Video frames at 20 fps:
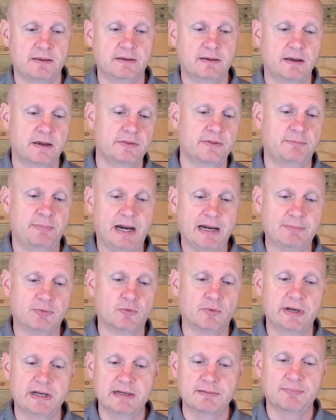The Bible
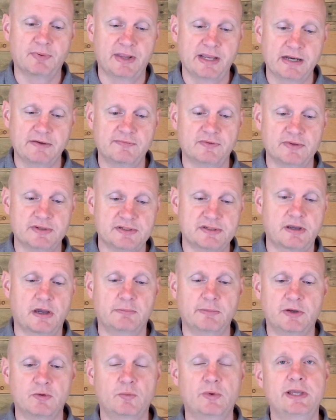reading plan for this
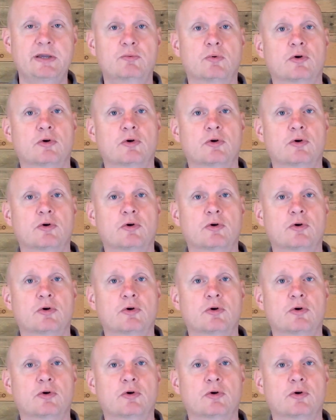coming week,